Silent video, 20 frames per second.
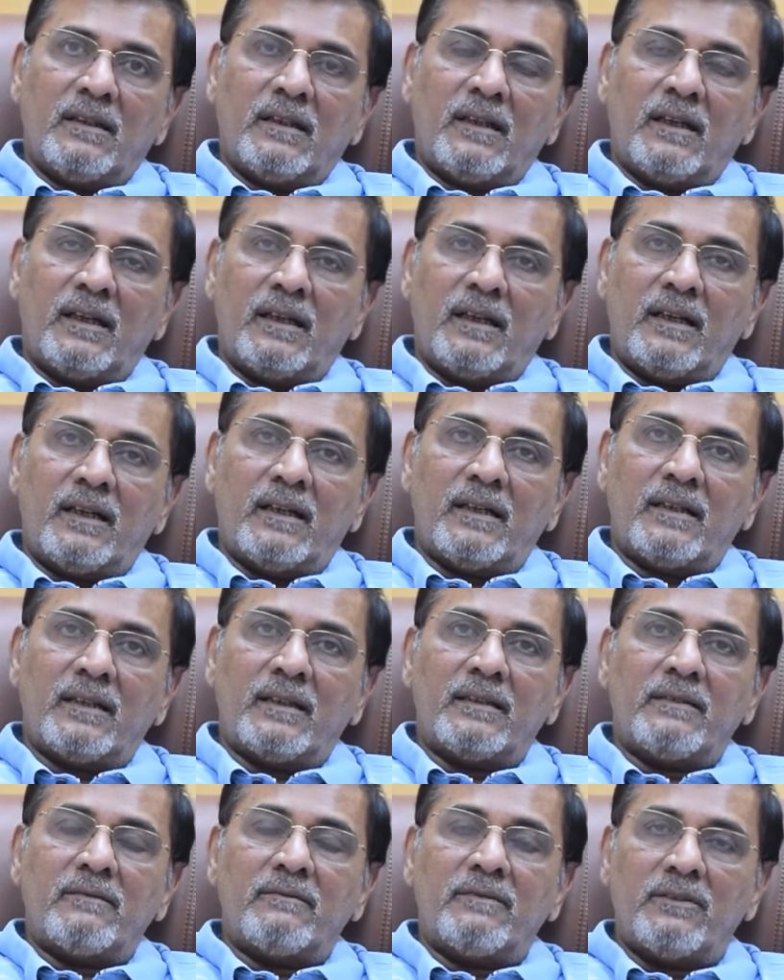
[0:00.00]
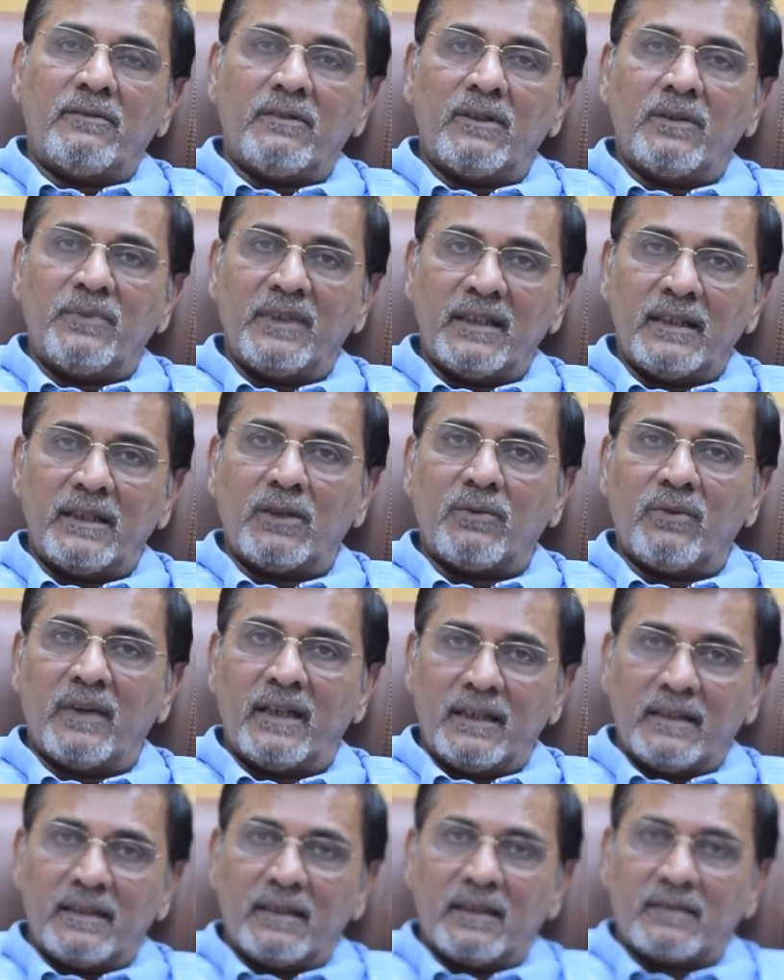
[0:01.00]
and we will be
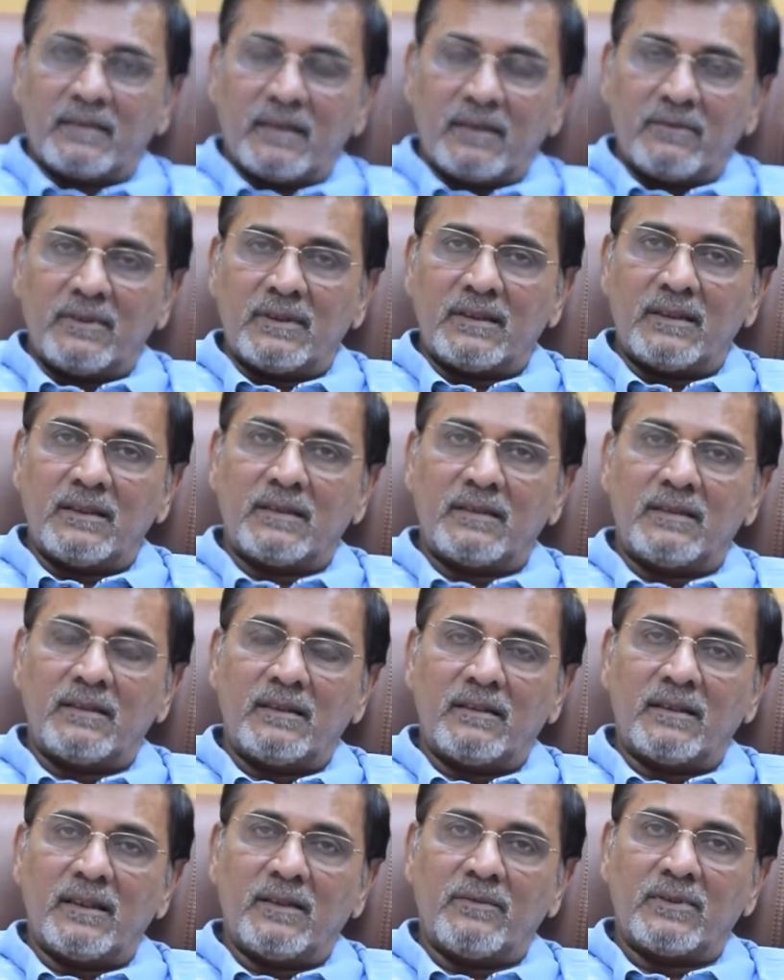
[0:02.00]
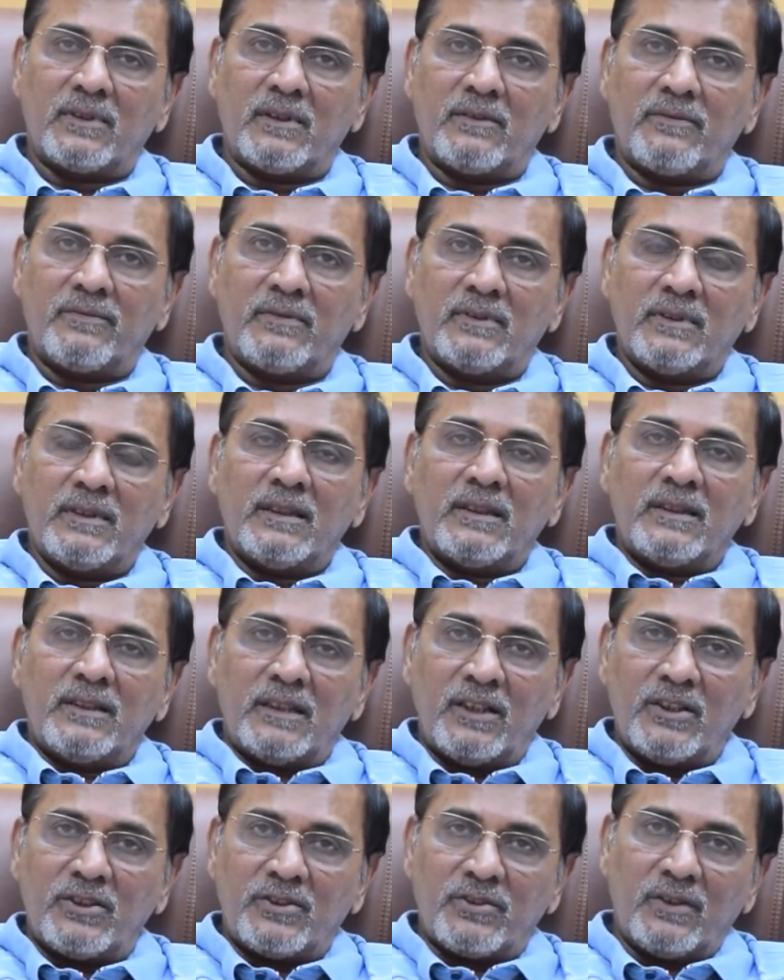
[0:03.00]
requiring their services in terms of
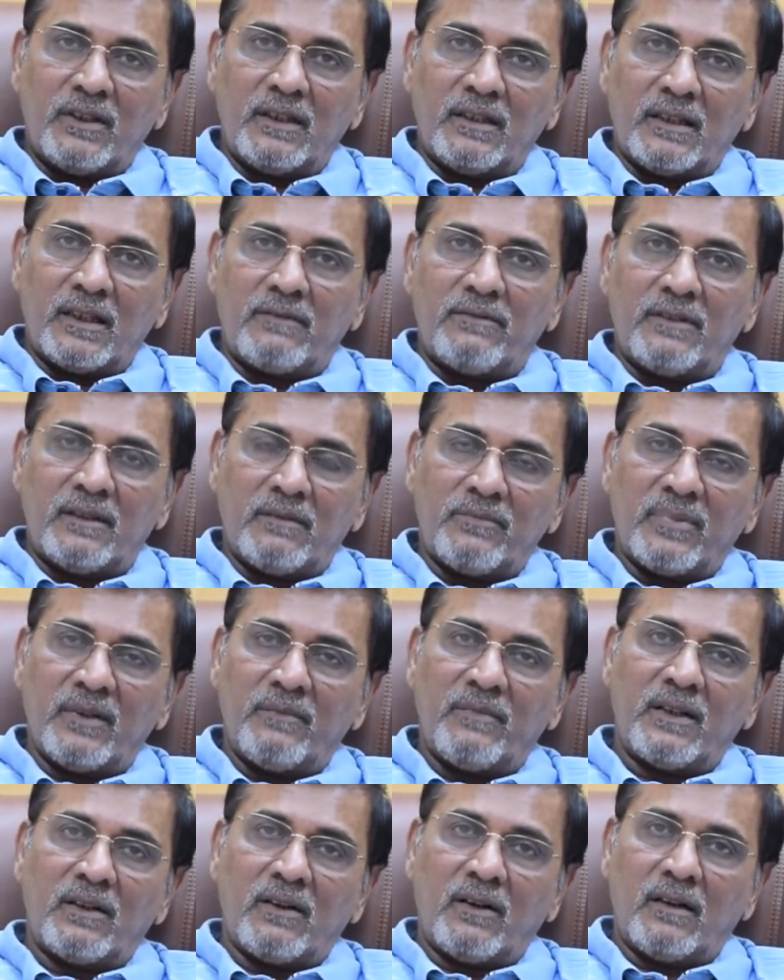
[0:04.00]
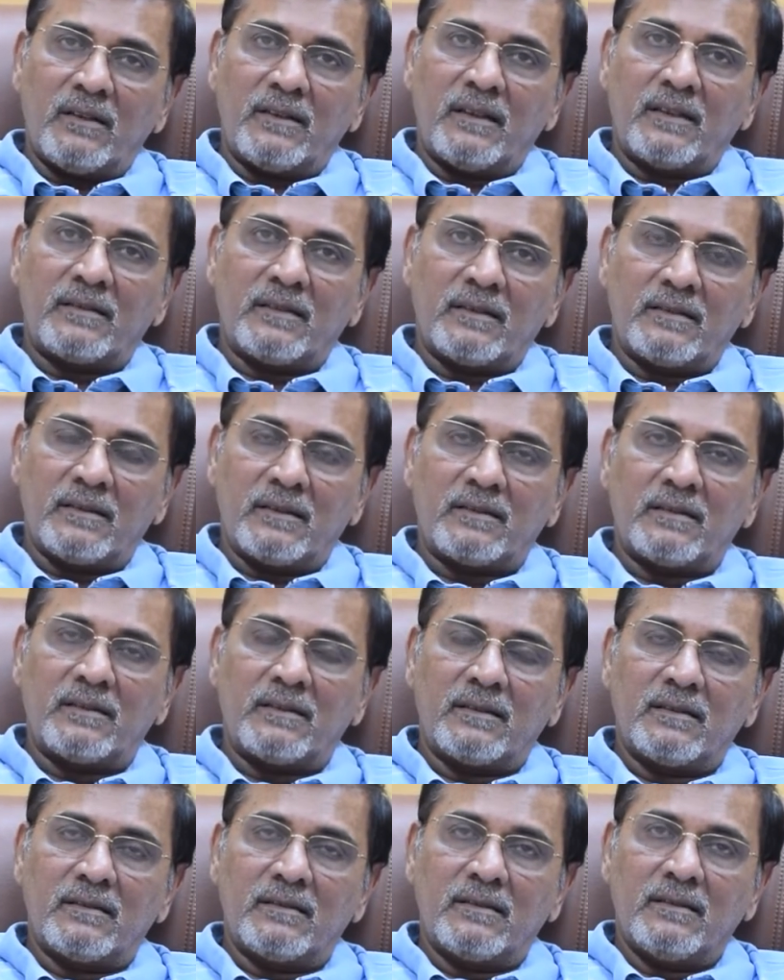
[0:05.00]
ensuring that we implement all their
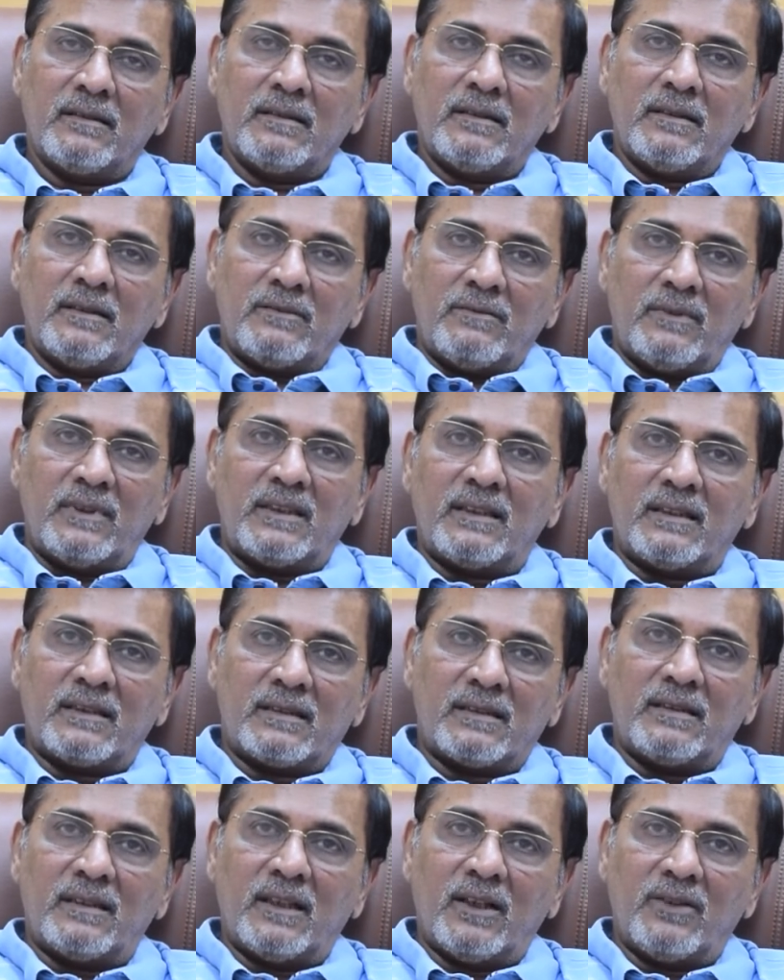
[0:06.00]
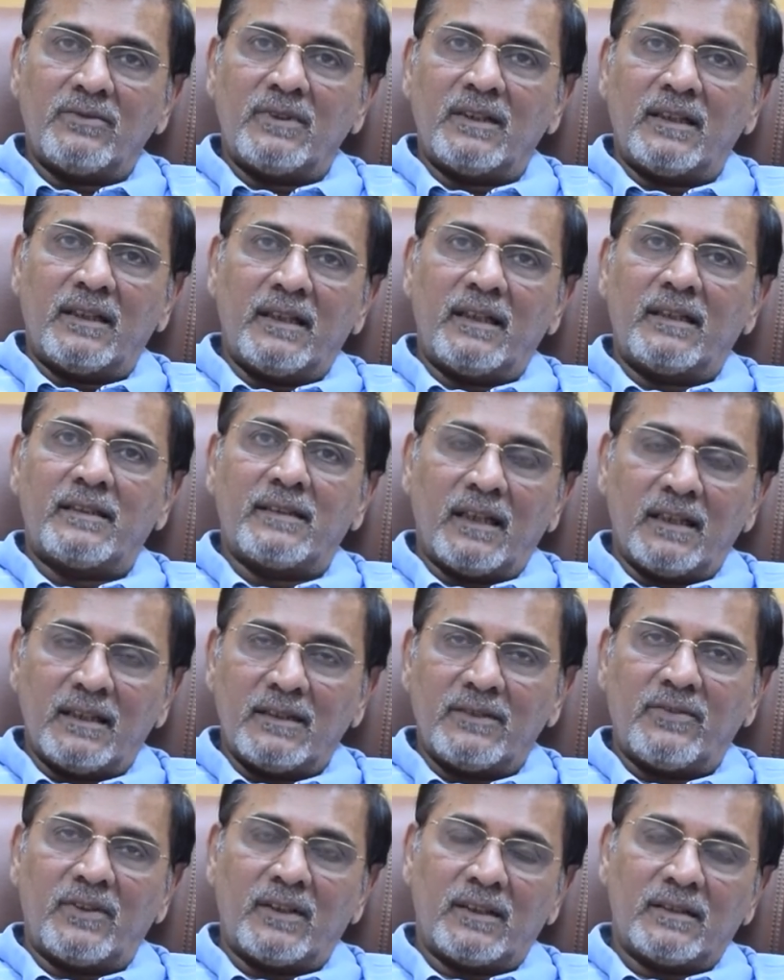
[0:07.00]
suggestions, which is now the great
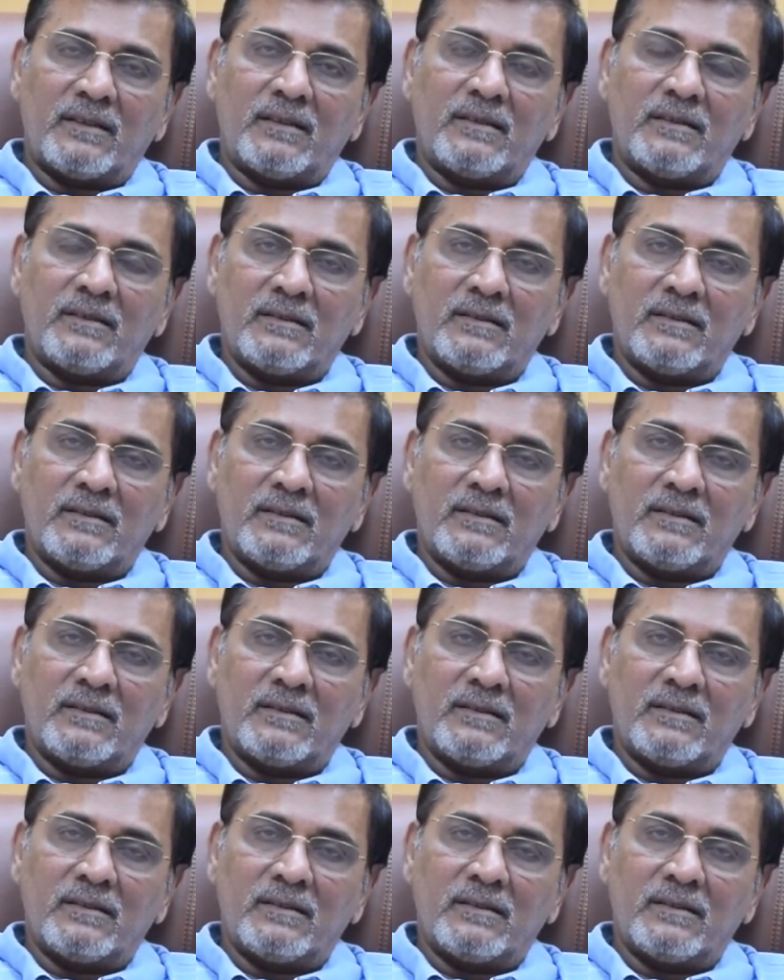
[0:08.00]
challenge for us.